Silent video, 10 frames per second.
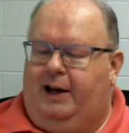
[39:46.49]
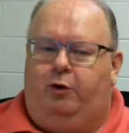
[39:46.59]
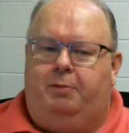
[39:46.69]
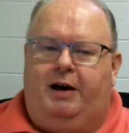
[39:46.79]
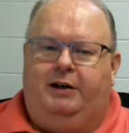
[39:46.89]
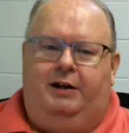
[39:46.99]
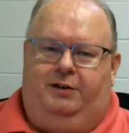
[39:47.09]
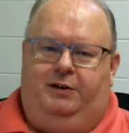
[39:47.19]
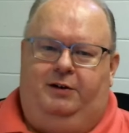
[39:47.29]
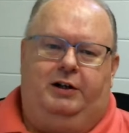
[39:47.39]
we might need
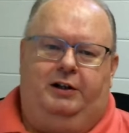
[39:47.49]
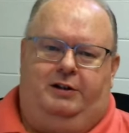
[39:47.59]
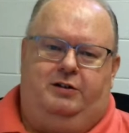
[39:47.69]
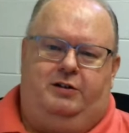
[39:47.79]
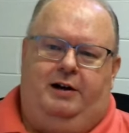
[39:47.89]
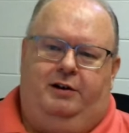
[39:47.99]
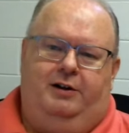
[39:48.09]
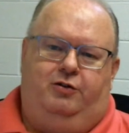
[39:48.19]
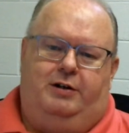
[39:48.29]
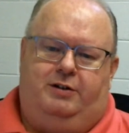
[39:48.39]
to look at this
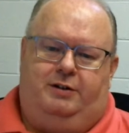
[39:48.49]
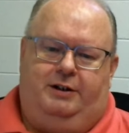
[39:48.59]
antitrust